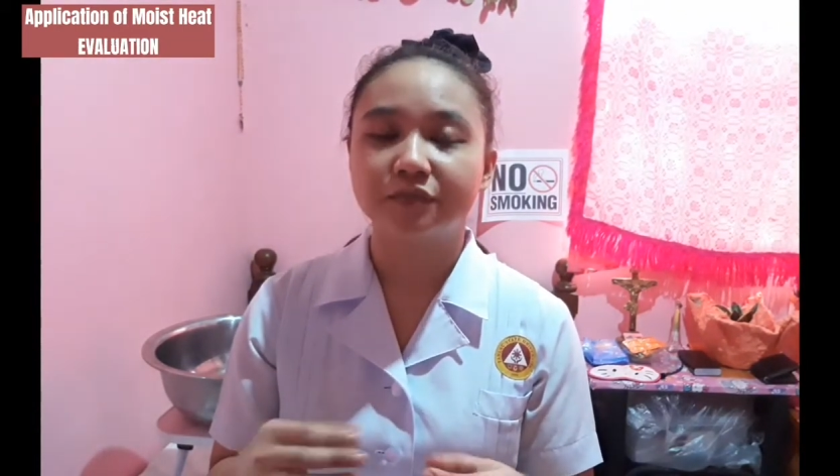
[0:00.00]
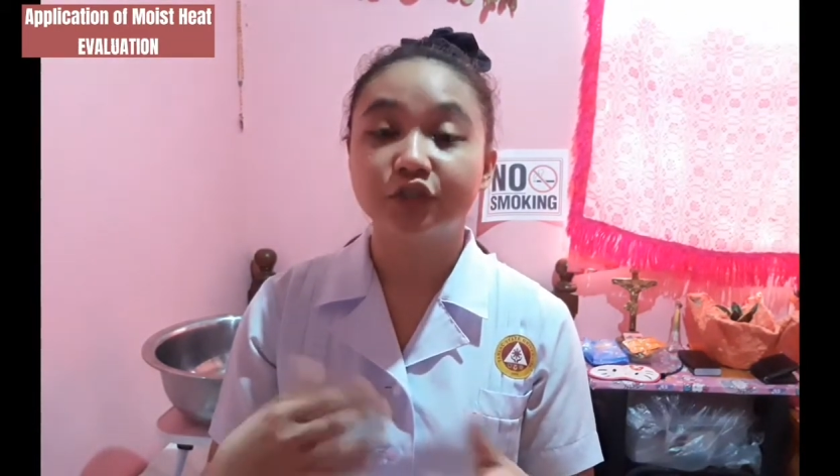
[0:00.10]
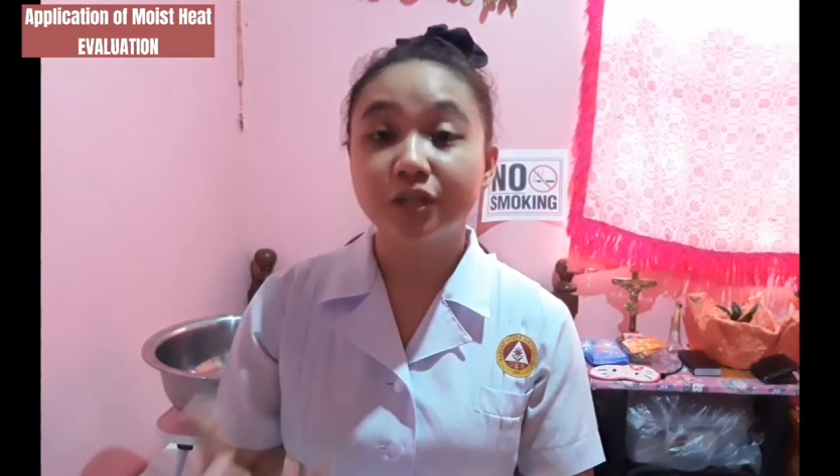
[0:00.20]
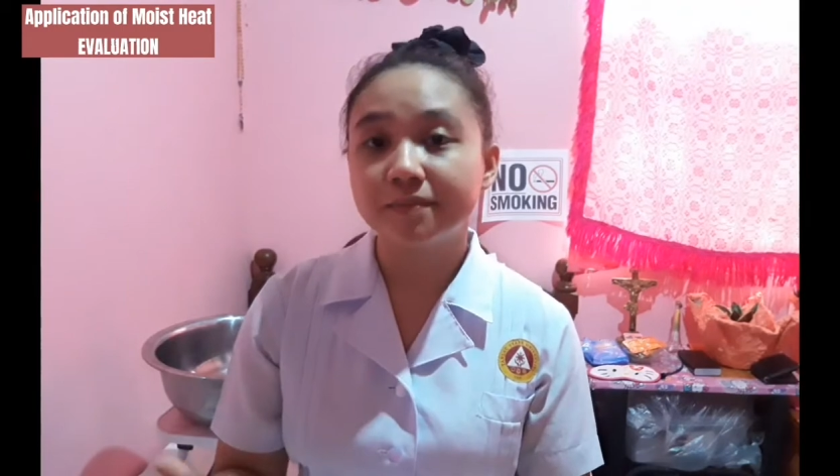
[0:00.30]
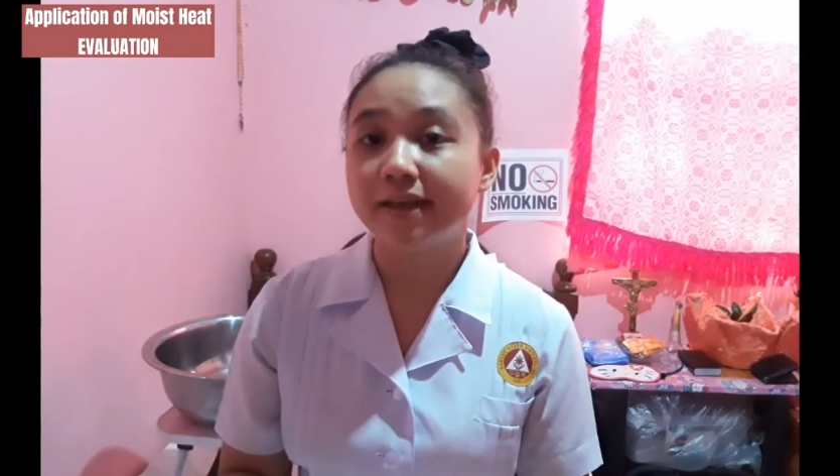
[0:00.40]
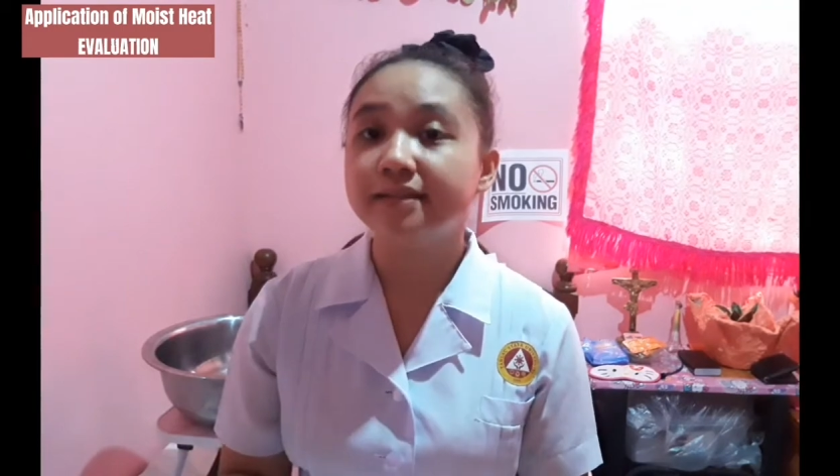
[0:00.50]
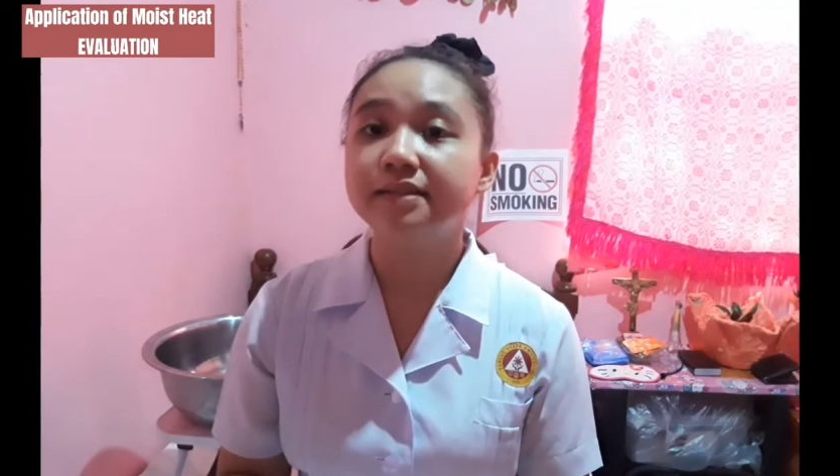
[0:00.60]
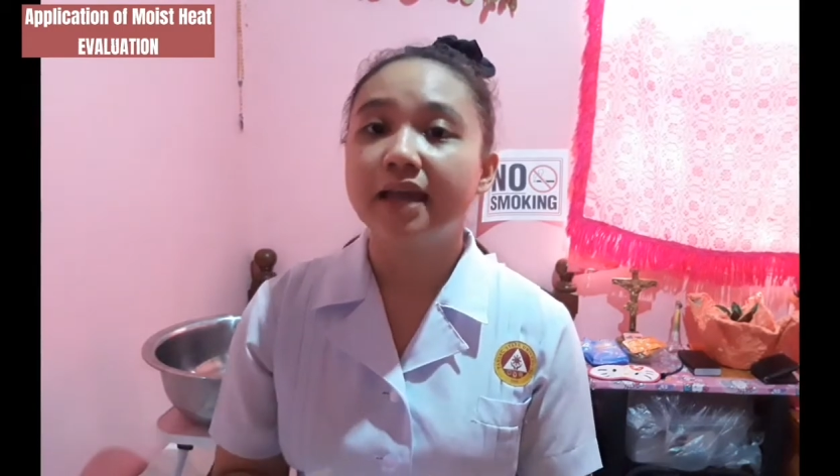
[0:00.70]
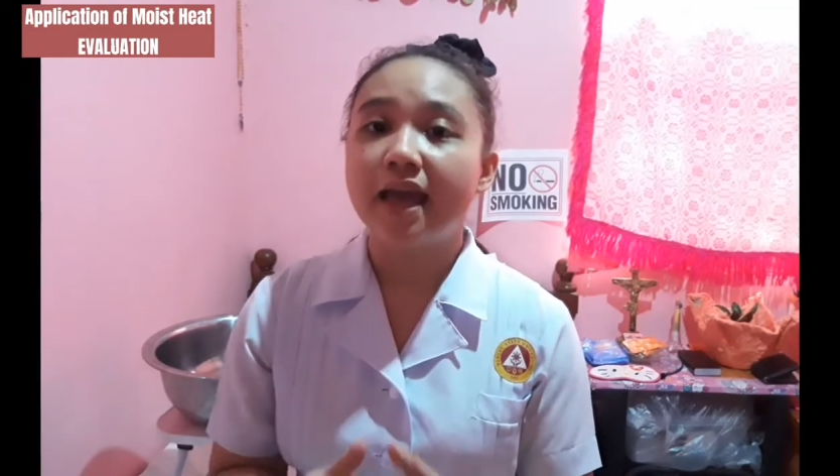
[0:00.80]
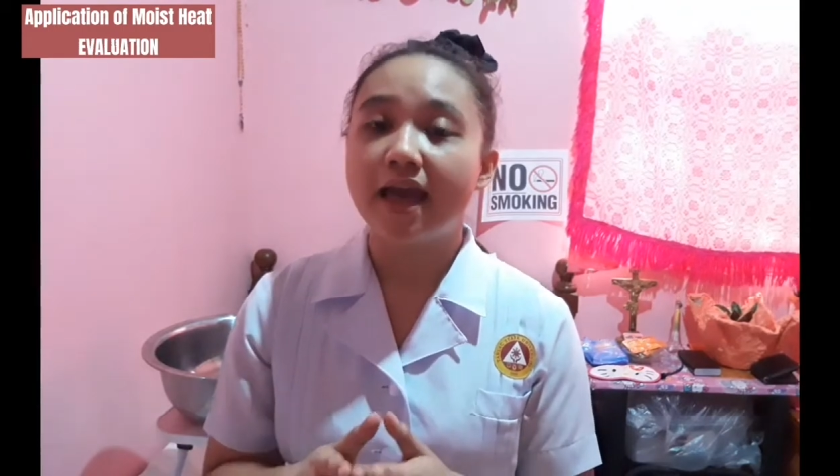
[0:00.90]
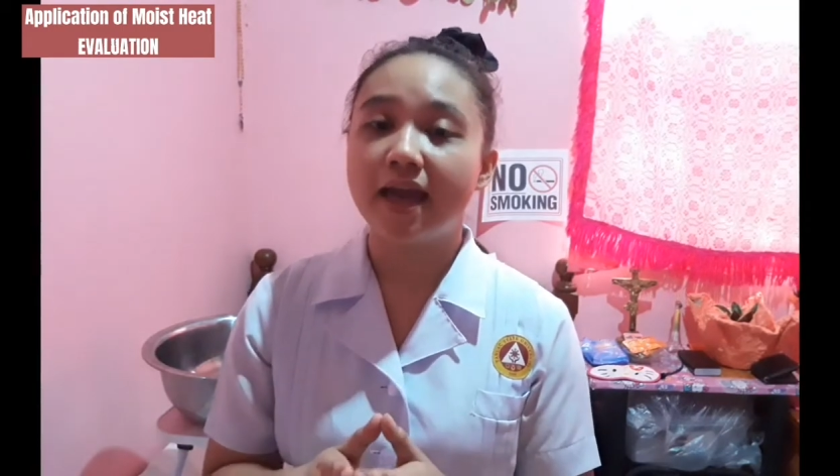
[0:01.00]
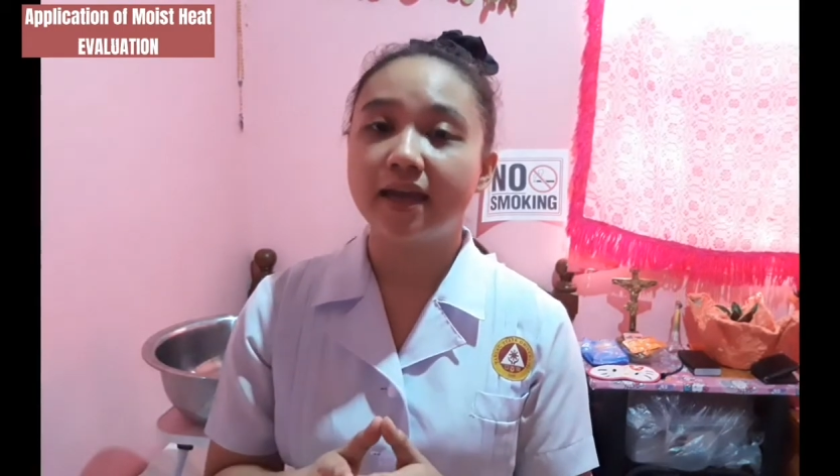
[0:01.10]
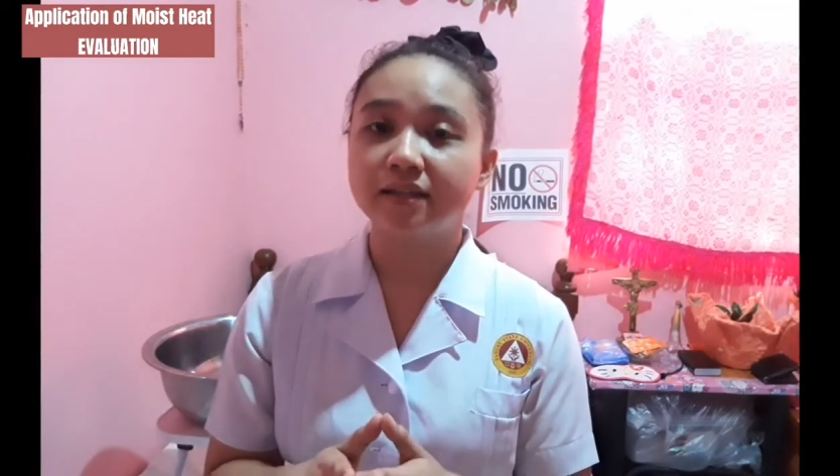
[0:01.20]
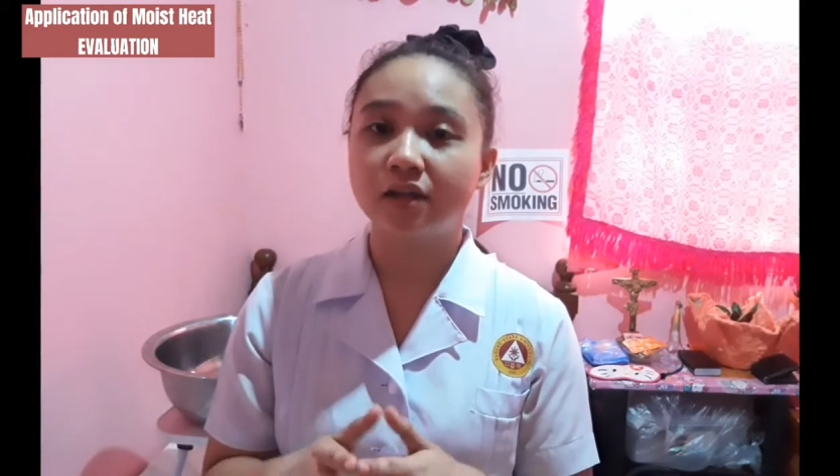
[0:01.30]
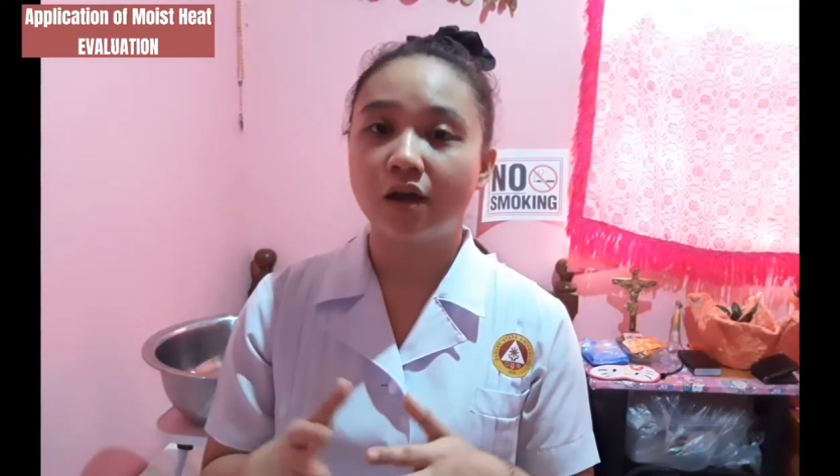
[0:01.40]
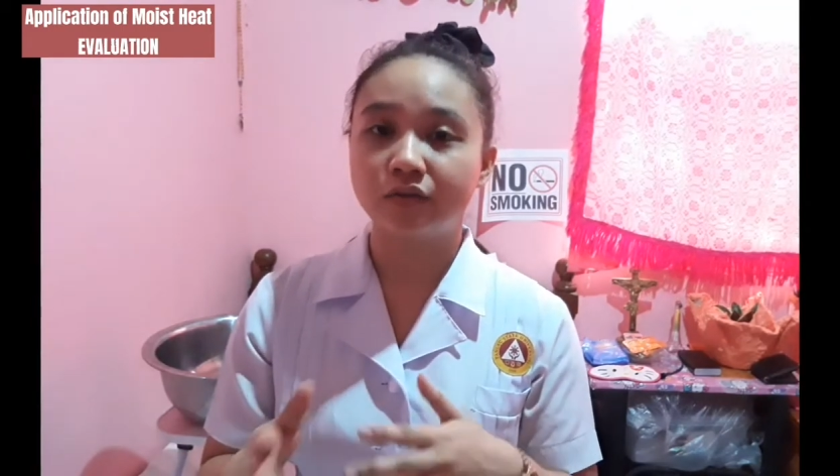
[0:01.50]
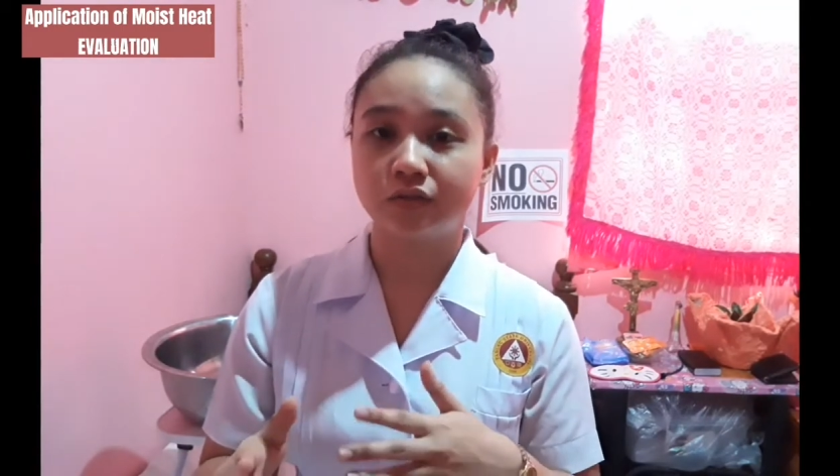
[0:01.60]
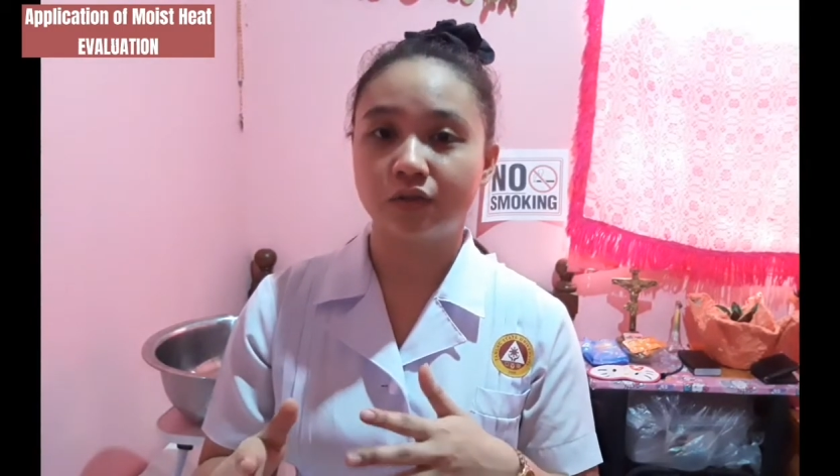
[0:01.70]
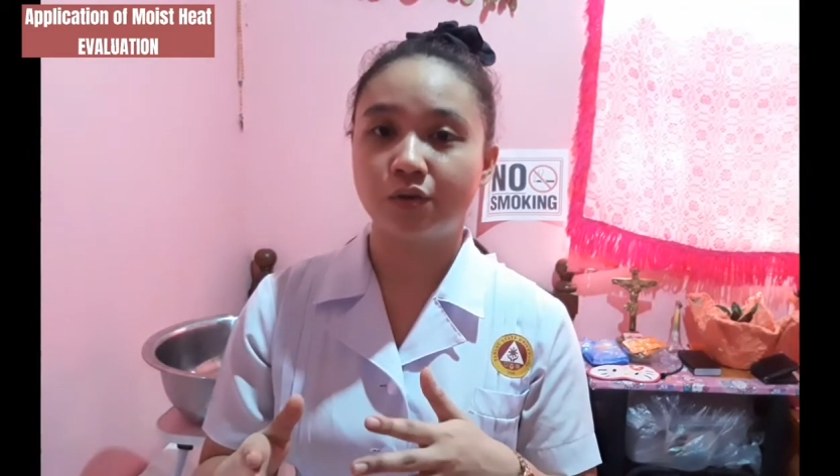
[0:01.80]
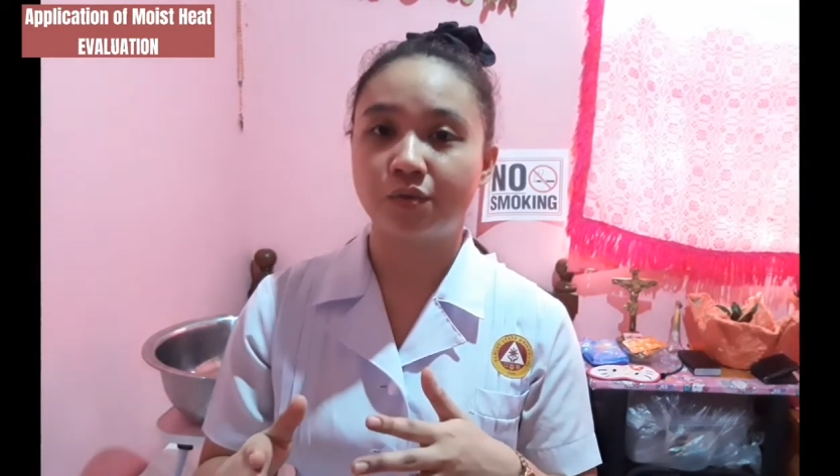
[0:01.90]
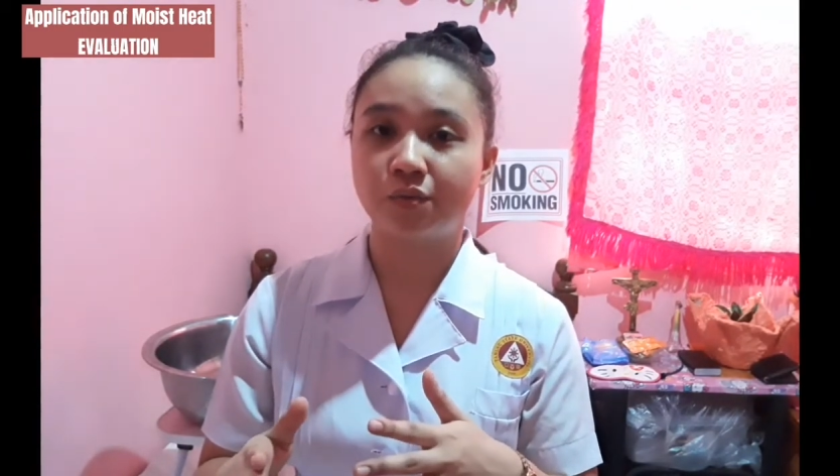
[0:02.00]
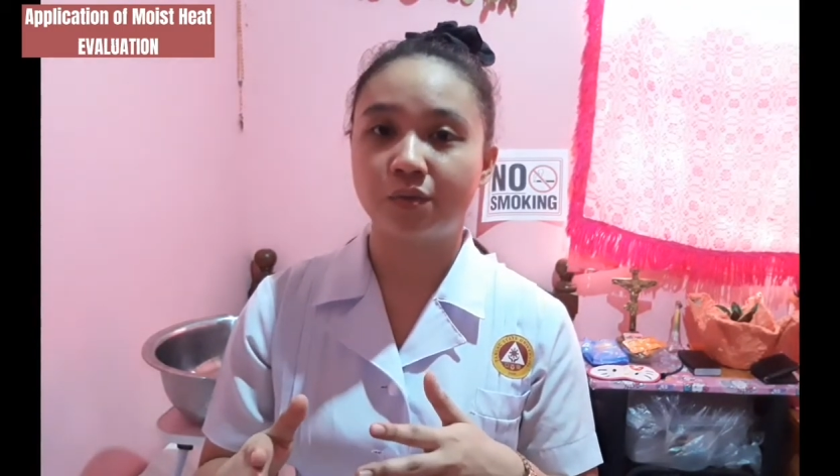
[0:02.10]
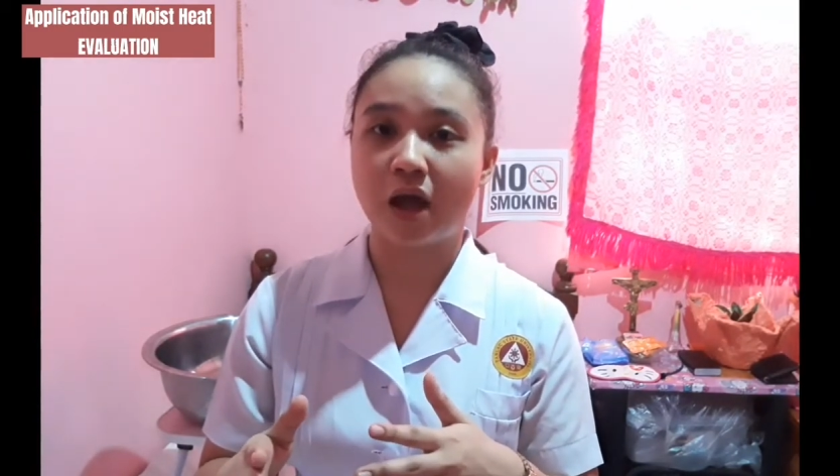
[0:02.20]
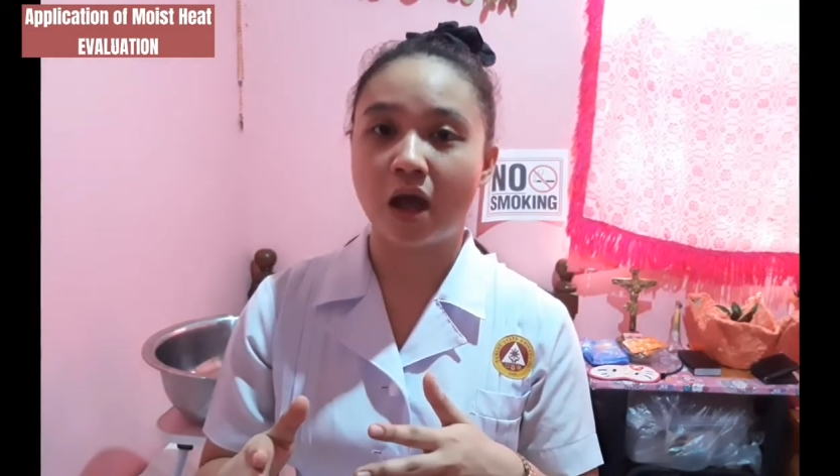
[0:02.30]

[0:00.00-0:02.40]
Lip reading: treatment, and also